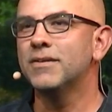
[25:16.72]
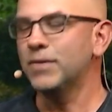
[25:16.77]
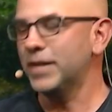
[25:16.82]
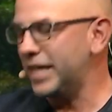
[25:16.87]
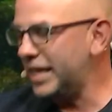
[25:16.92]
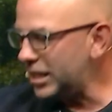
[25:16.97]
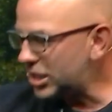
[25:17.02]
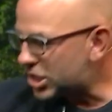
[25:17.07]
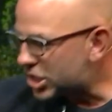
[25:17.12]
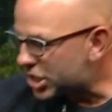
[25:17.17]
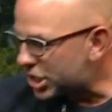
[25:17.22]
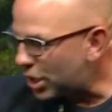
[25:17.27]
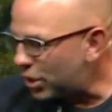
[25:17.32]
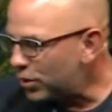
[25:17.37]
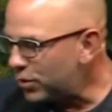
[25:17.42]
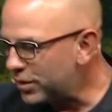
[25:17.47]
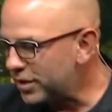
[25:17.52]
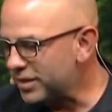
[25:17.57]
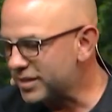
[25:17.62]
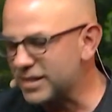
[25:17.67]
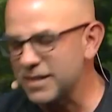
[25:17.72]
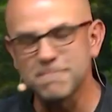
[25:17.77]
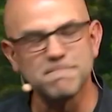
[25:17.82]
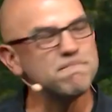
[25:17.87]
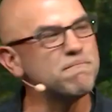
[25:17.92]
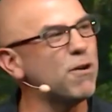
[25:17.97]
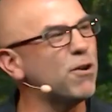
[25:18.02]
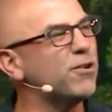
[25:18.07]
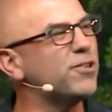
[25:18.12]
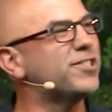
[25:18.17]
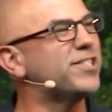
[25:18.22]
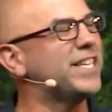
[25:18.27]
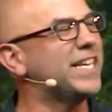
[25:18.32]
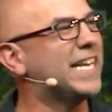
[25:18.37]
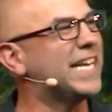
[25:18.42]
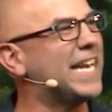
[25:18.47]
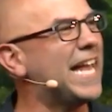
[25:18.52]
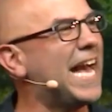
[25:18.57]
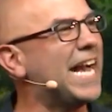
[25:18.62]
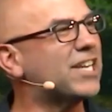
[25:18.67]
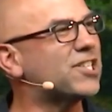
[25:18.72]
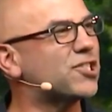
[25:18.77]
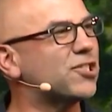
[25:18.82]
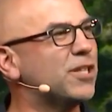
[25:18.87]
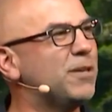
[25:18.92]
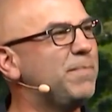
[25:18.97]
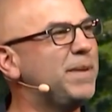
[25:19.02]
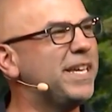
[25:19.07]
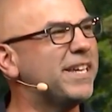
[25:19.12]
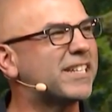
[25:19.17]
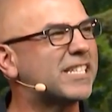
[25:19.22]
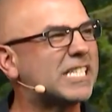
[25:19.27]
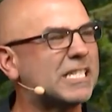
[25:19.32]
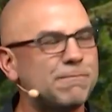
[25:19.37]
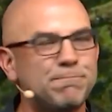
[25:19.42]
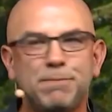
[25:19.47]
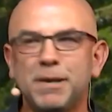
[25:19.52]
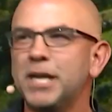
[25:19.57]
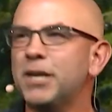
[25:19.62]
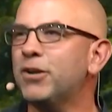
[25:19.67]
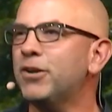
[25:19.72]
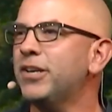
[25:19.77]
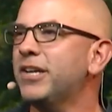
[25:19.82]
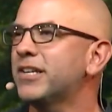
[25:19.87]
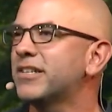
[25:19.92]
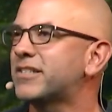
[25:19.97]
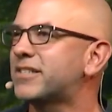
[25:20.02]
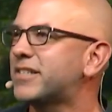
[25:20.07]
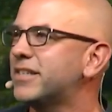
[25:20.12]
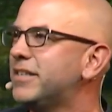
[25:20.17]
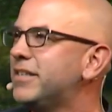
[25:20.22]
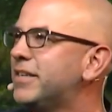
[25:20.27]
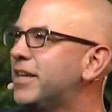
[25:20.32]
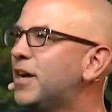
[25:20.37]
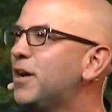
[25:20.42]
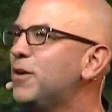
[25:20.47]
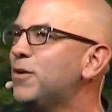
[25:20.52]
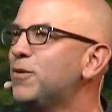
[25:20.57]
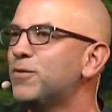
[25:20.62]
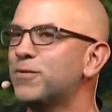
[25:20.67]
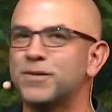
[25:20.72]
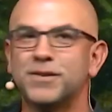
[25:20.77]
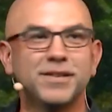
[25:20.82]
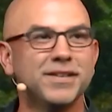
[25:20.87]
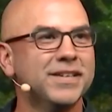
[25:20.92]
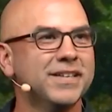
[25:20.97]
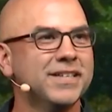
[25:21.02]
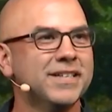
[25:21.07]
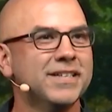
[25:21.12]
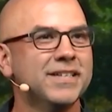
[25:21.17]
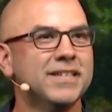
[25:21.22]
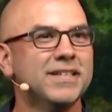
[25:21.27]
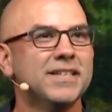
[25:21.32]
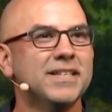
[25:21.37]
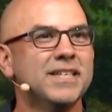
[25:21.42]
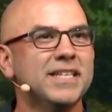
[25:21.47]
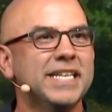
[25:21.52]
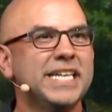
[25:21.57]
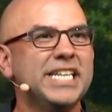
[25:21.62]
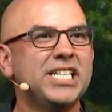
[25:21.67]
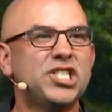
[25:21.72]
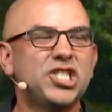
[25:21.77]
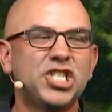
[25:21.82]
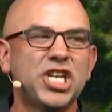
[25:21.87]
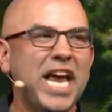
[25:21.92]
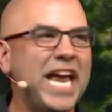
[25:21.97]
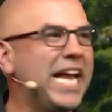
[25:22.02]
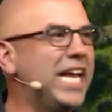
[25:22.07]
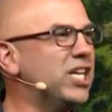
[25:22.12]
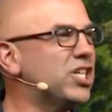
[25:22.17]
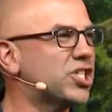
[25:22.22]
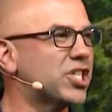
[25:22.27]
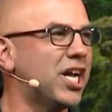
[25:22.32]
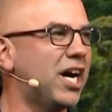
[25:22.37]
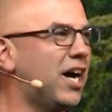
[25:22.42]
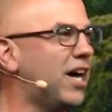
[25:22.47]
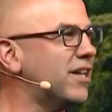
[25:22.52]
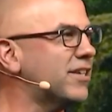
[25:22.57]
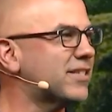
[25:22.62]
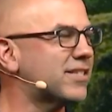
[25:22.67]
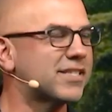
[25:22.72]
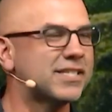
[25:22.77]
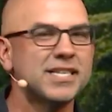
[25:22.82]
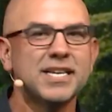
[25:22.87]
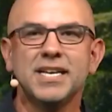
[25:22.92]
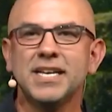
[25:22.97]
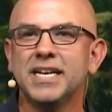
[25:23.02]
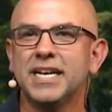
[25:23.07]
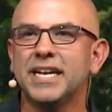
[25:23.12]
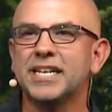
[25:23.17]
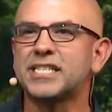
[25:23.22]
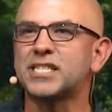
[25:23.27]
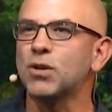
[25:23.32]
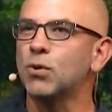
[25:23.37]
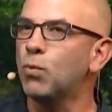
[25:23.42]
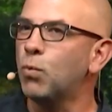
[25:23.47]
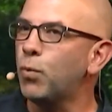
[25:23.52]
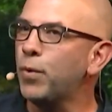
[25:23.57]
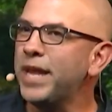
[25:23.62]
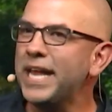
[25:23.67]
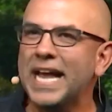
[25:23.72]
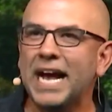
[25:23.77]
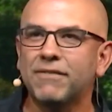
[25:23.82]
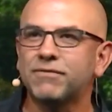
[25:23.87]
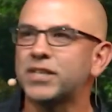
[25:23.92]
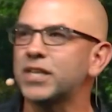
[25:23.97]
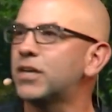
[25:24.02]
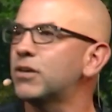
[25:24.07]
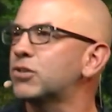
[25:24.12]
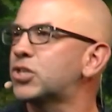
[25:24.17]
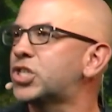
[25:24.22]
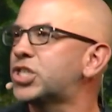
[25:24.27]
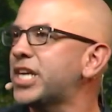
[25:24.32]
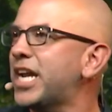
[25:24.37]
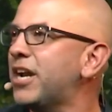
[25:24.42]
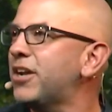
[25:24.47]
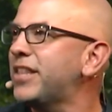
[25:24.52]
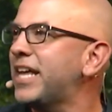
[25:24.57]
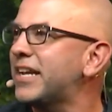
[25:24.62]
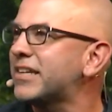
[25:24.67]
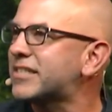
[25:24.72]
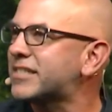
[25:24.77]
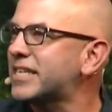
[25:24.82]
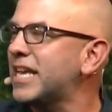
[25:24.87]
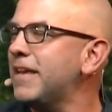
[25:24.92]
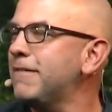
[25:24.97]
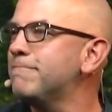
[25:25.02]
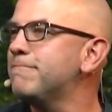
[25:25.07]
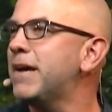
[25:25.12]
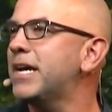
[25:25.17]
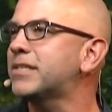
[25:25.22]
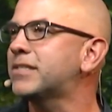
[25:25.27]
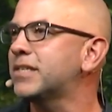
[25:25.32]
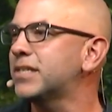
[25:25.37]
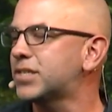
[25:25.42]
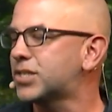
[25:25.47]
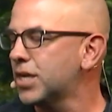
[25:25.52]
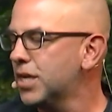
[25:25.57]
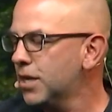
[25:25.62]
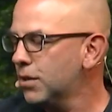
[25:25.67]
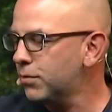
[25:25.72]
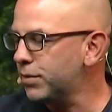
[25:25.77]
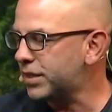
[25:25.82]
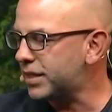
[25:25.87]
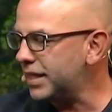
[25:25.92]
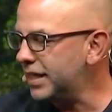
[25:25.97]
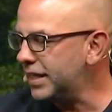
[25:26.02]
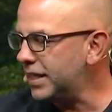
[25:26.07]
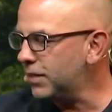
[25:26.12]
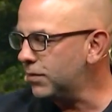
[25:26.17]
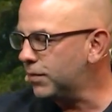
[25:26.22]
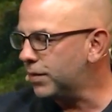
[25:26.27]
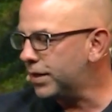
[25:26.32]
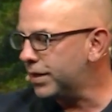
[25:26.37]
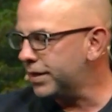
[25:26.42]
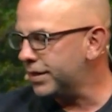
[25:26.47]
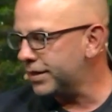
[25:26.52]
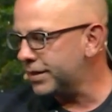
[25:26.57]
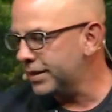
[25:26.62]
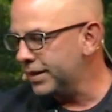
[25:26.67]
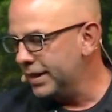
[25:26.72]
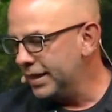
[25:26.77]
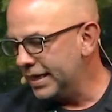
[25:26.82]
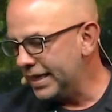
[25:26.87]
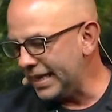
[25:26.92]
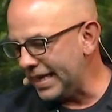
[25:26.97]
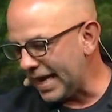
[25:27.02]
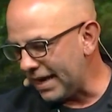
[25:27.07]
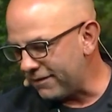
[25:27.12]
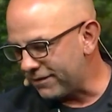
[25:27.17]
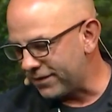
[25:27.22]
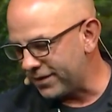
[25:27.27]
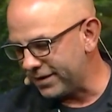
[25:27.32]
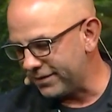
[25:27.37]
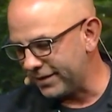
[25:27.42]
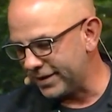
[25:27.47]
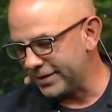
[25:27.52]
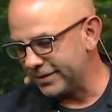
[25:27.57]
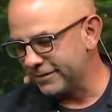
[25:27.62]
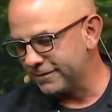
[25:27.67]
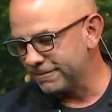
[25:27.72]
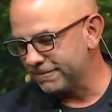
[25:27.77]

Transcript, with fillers: when he showed us that mercy can actually be experienced and known, it changed us. And so we have to go share that same message with anyone and everyone.